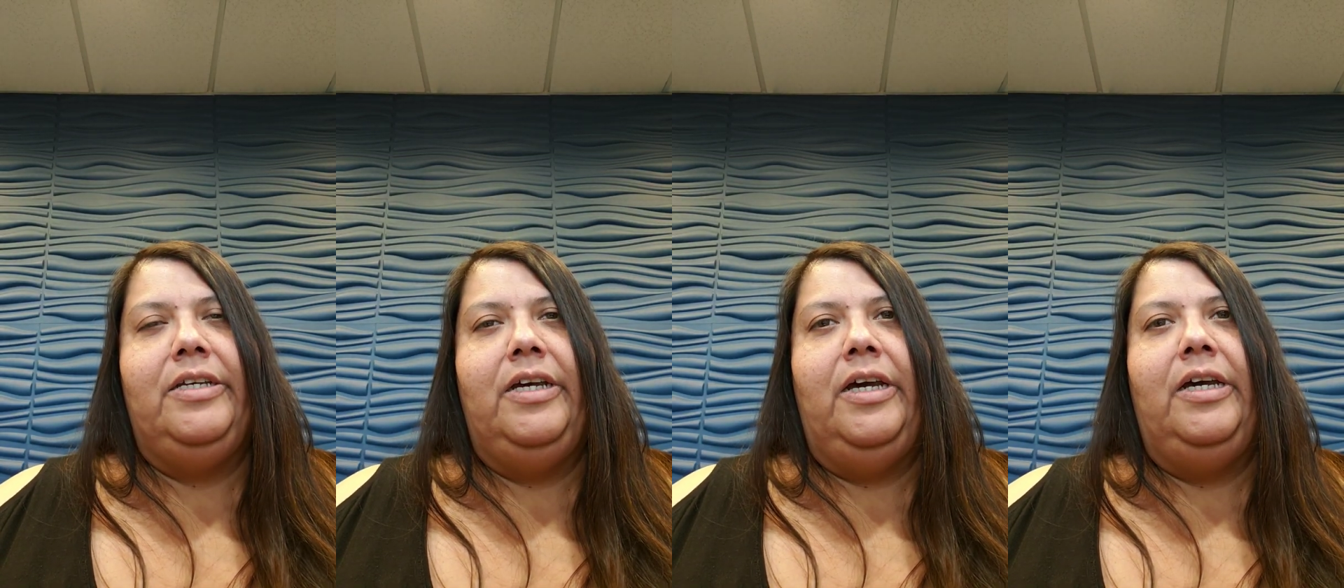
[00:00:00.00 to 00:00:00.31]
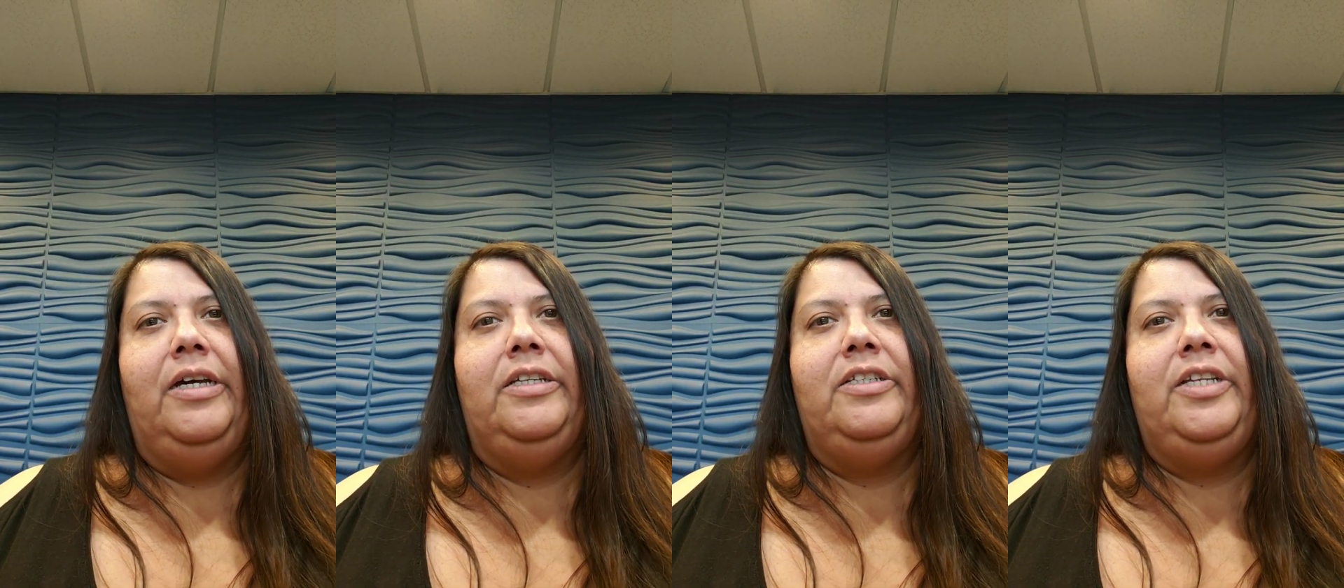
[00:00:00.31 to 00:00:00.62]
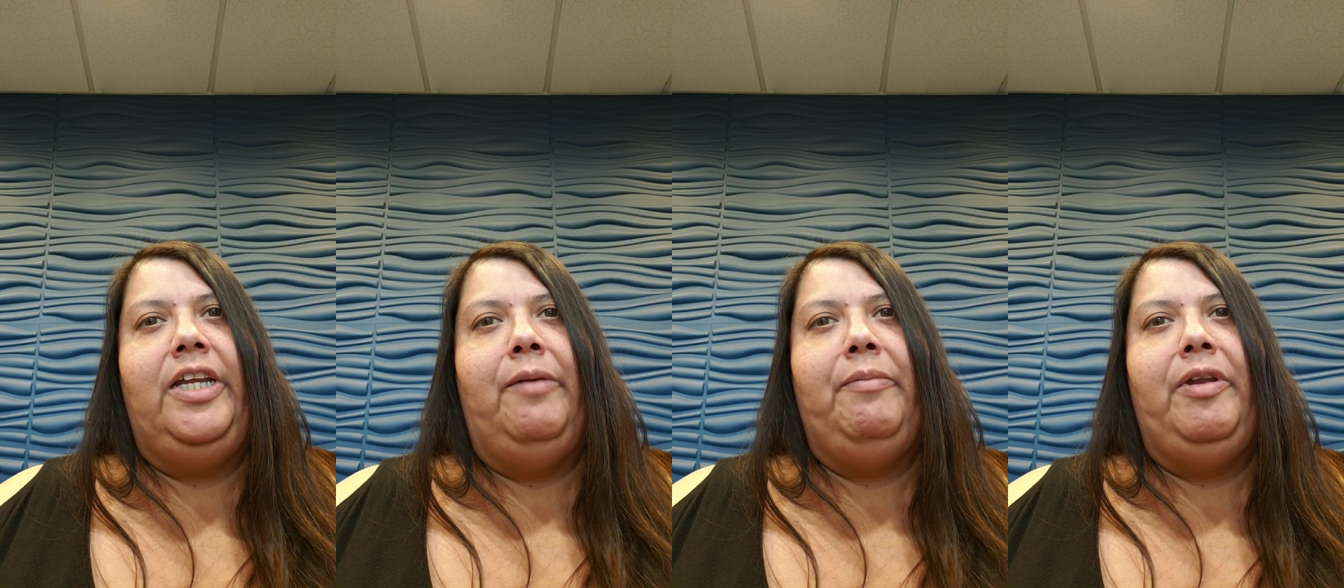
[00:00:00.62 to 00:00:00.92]

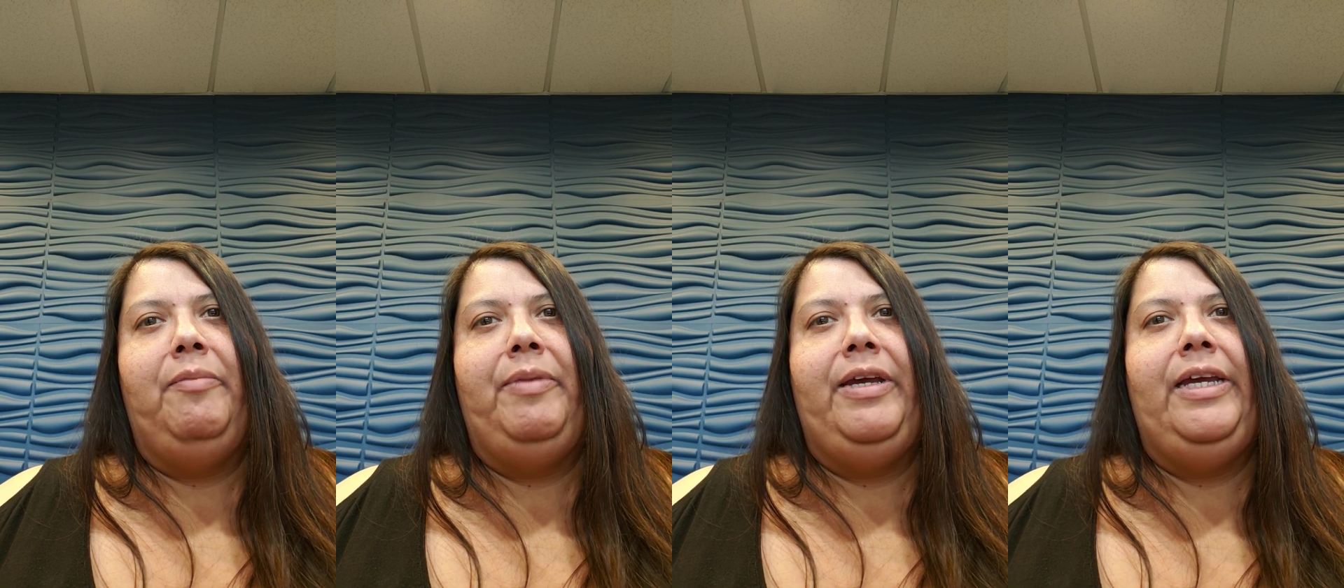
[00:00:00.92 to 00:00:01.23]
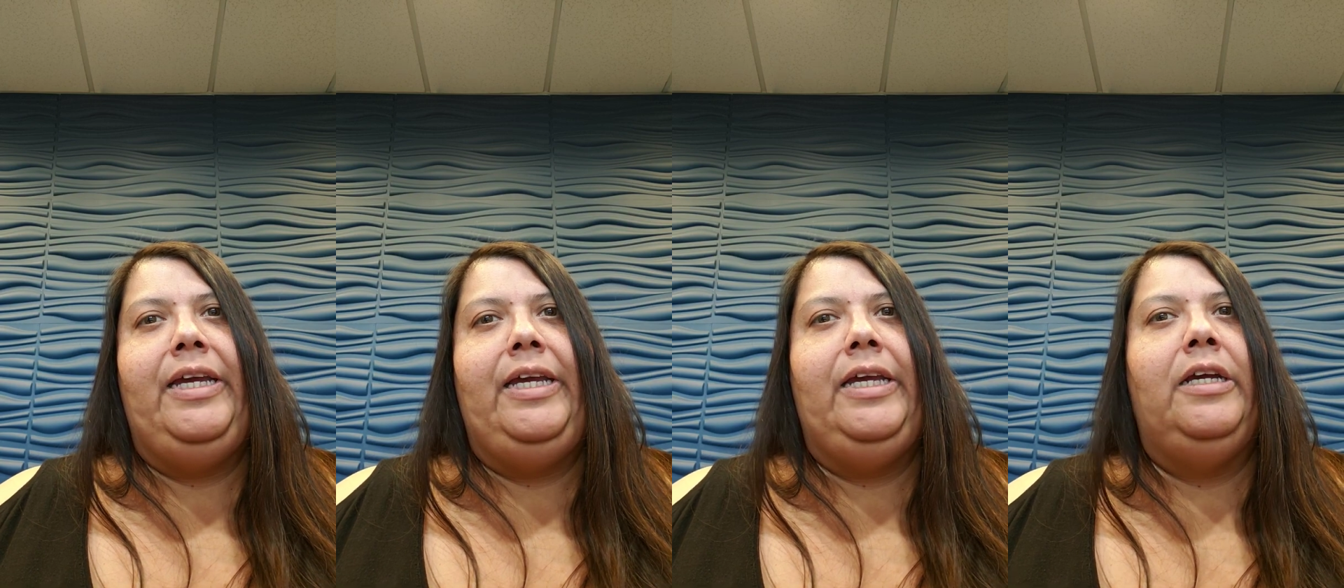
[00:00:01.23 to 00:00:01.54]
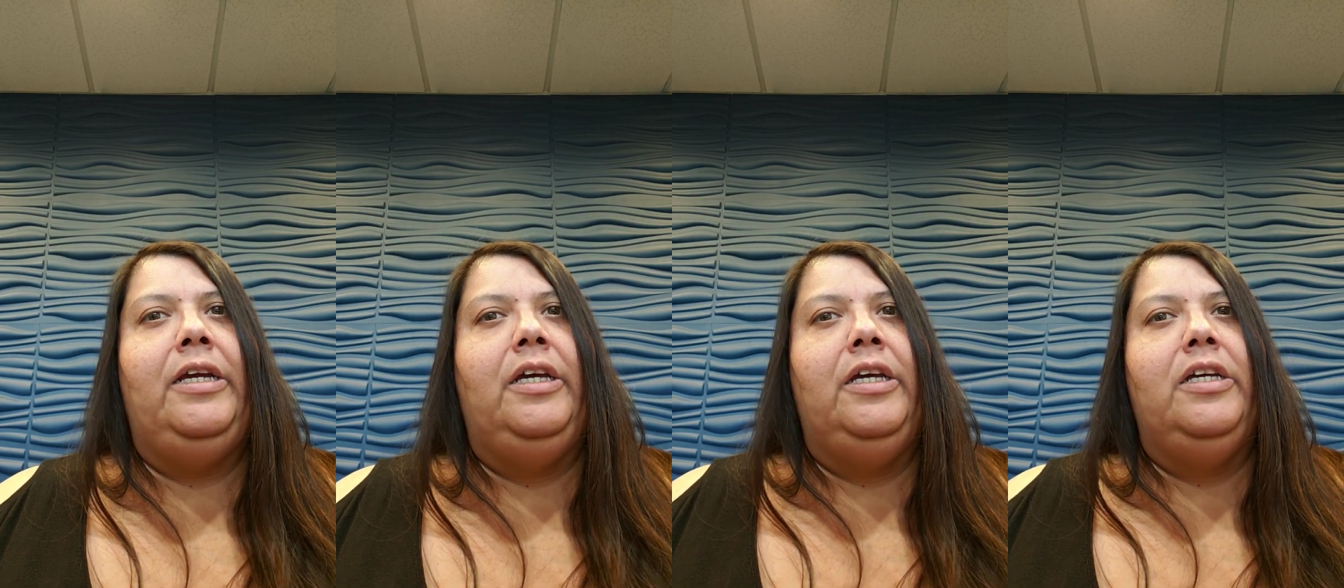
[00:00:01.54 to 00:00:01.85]
Today I'm going to be
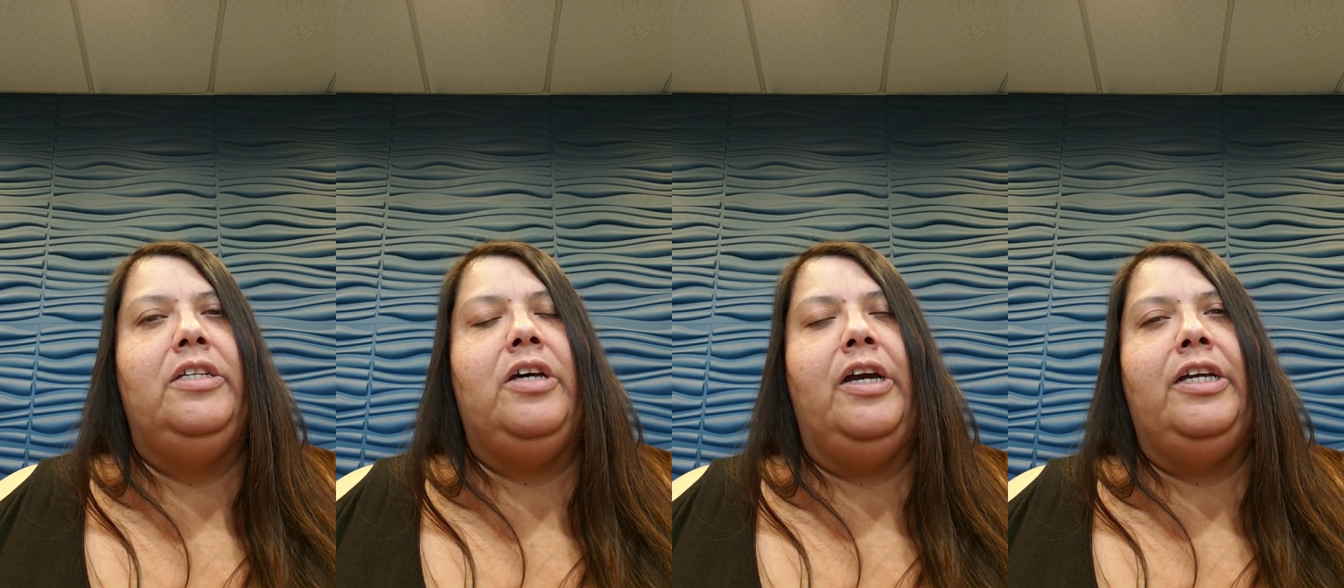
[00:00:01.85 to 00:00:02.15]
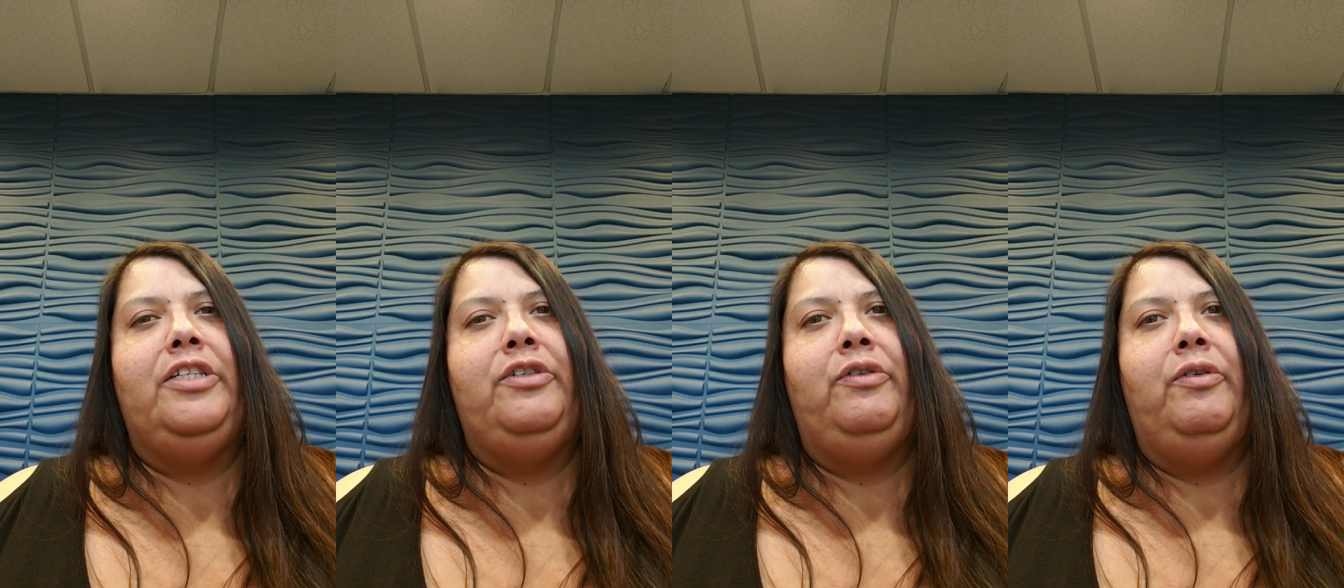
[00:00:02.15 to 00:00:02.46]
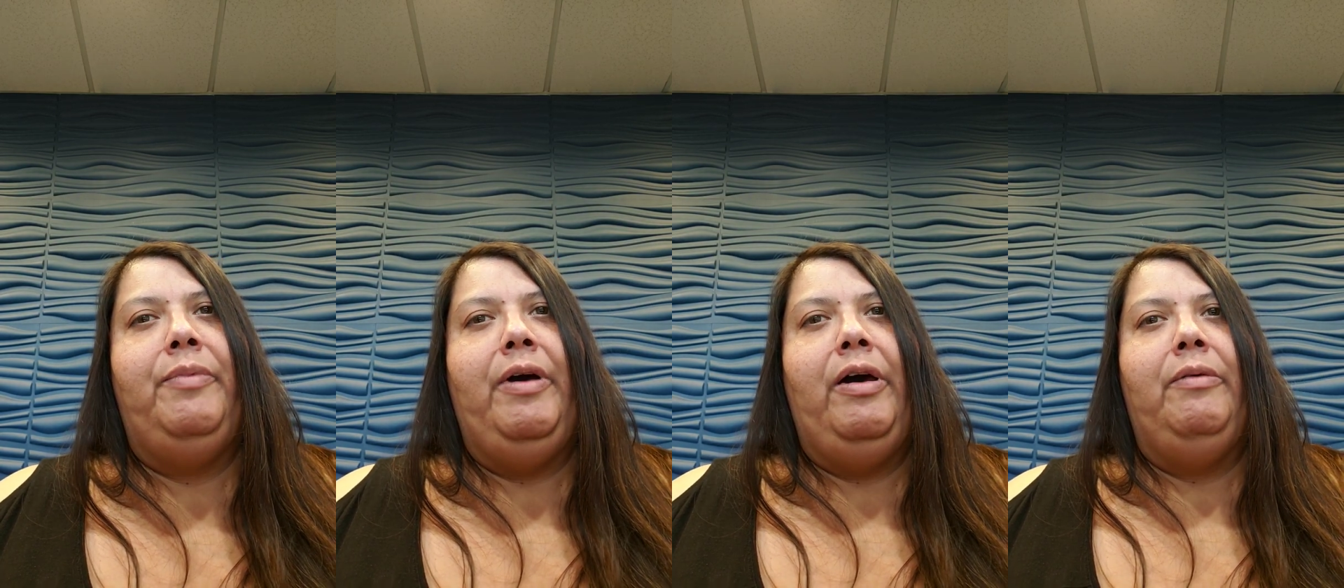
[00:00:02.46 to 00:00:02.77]
talking to you
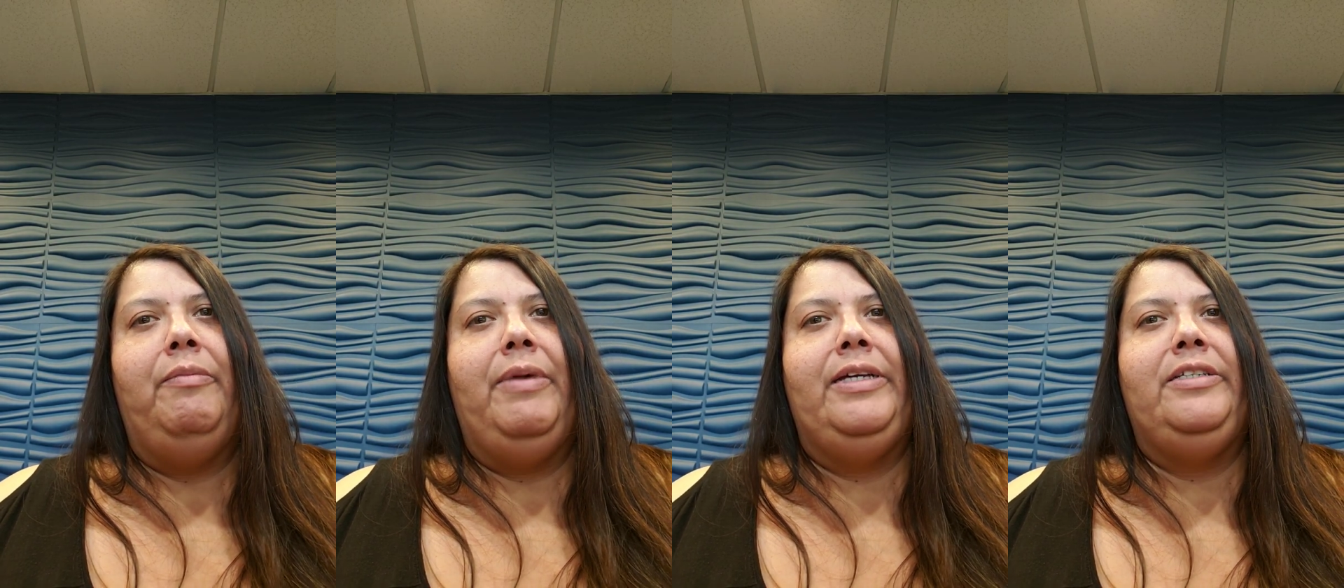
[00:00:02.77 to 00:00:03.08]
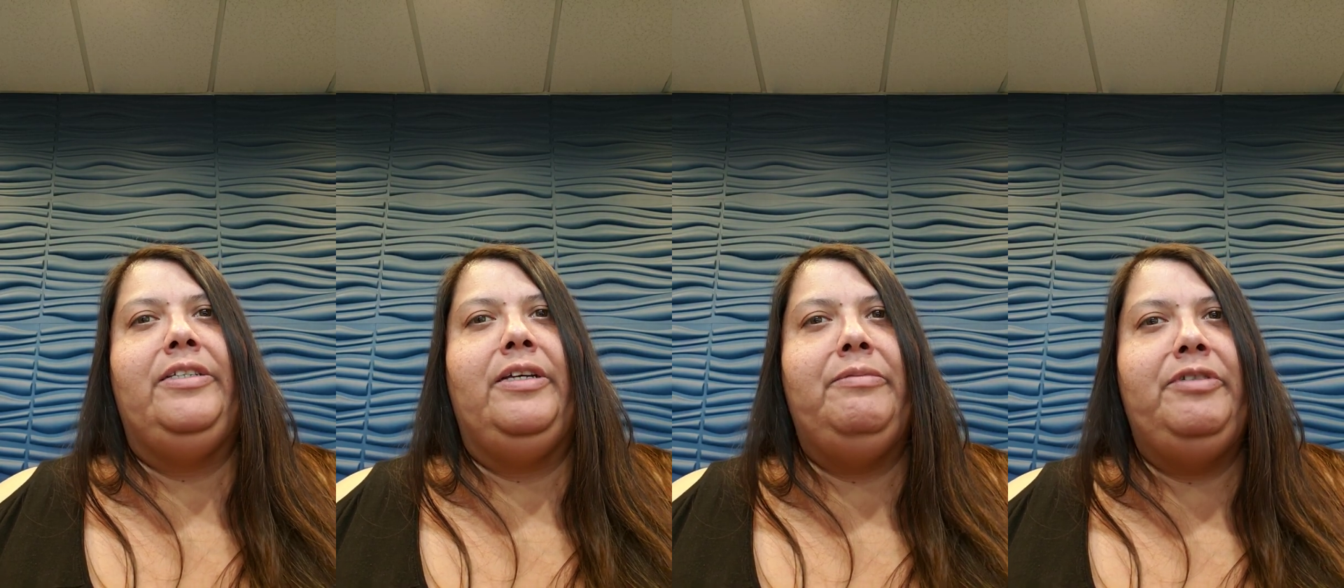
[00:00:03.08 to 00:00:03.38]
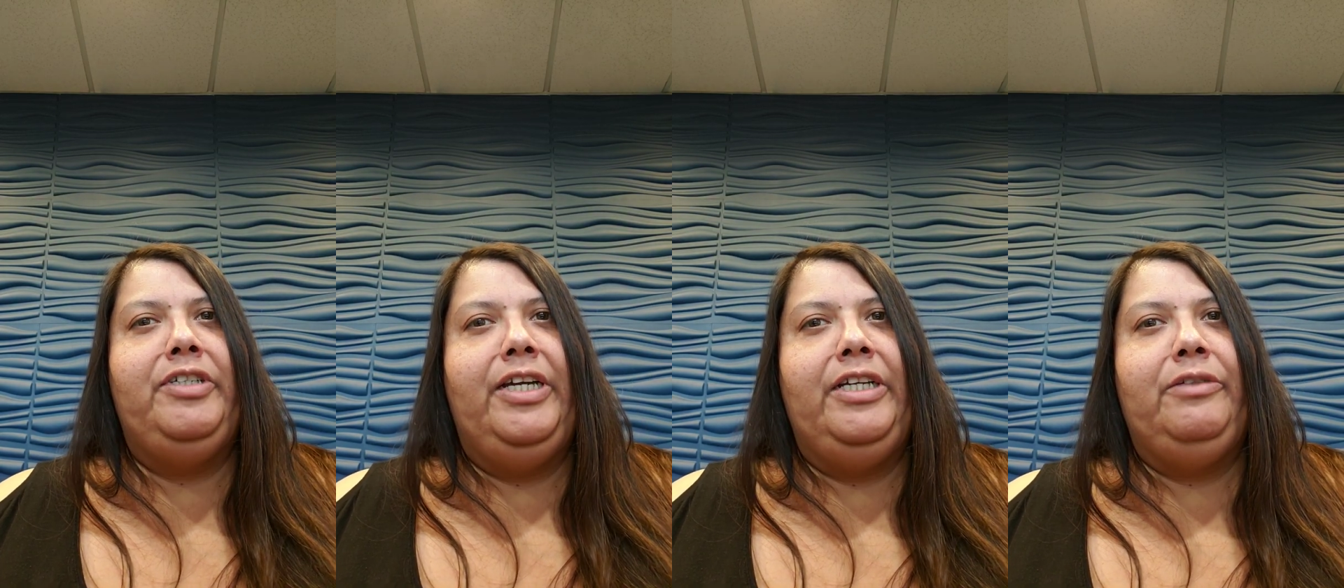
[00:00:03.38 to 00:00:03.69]
about my
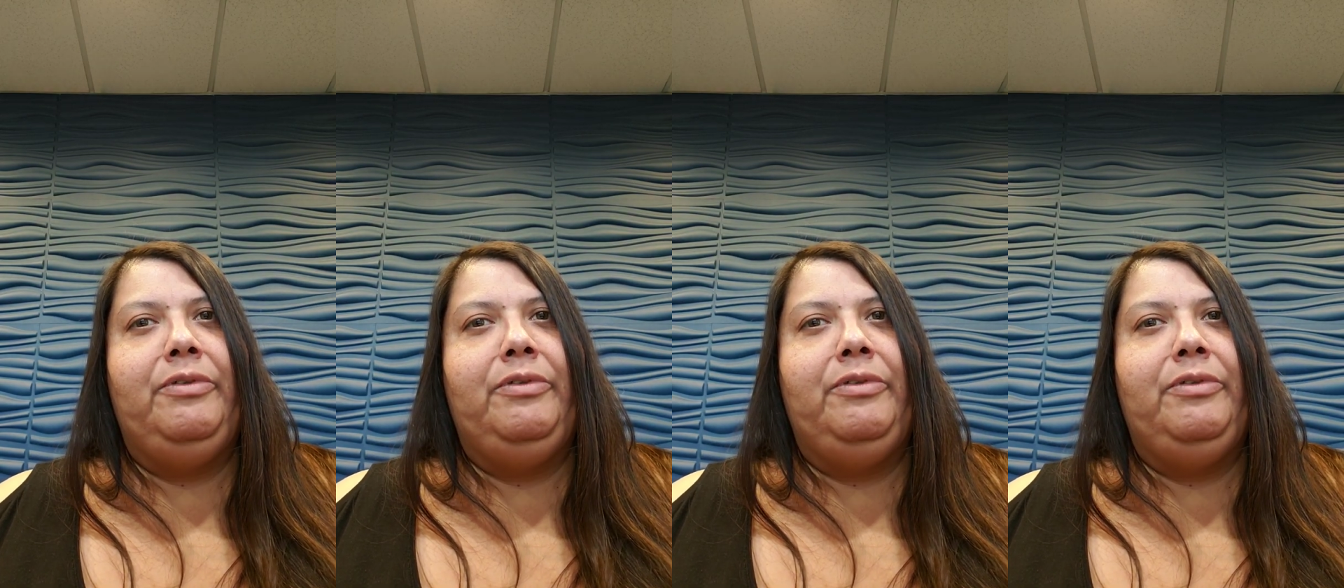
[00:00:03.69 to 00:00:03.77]
subject,